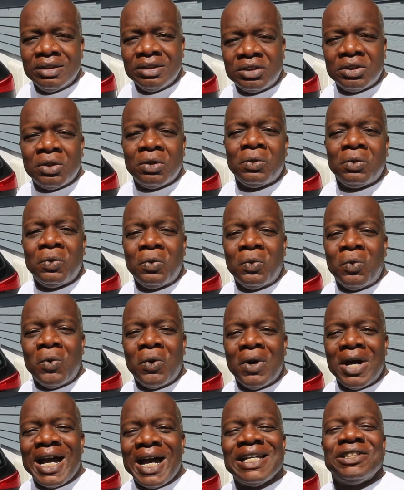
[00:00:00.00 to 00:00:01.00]
So
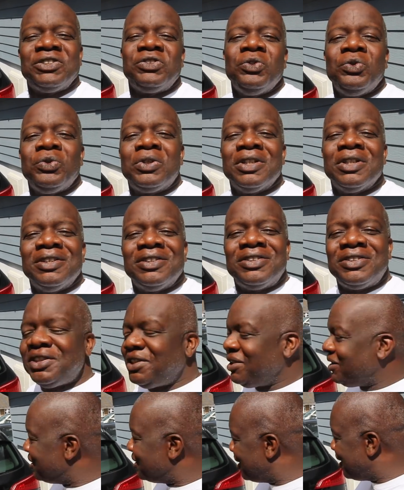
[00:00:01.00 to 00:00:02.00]
as you can
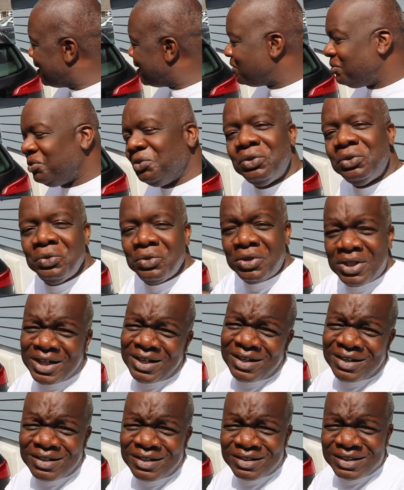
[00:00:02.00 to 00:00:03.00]
see, our new
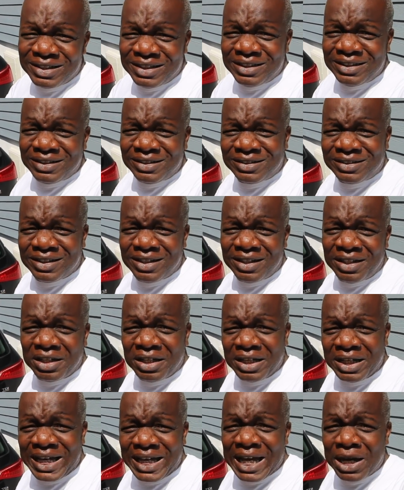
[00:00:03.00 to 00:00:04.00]
car is an
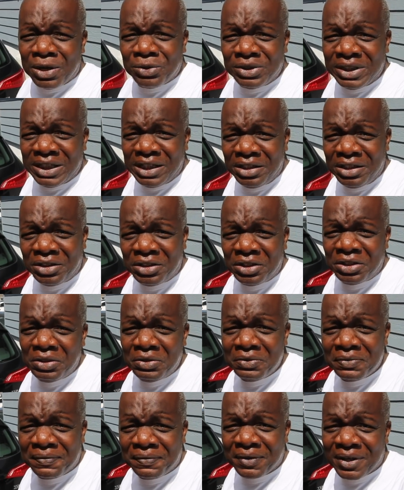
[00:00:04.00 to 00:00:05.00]
Audi
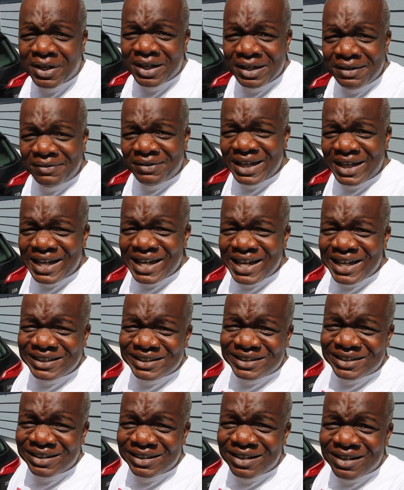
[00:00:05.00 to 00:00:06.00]
Q5
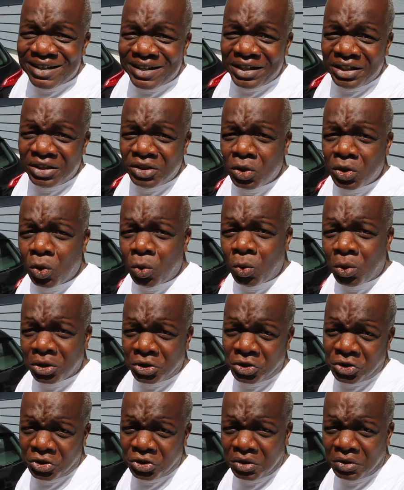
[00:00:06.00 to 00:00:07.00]
S-Line
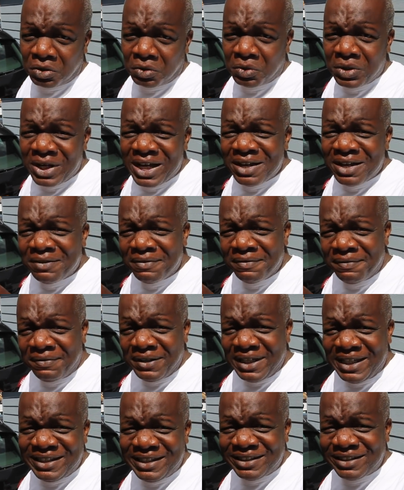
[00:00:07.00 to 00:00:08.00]
Quattro
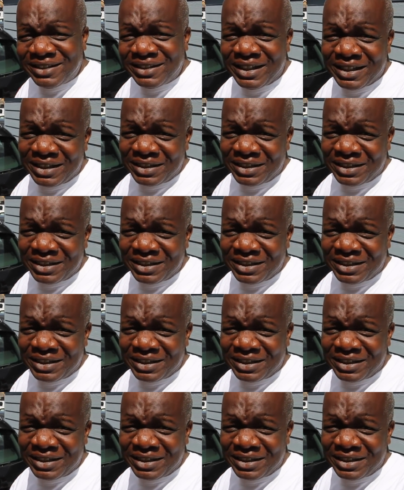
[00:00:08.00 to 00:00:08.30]
V6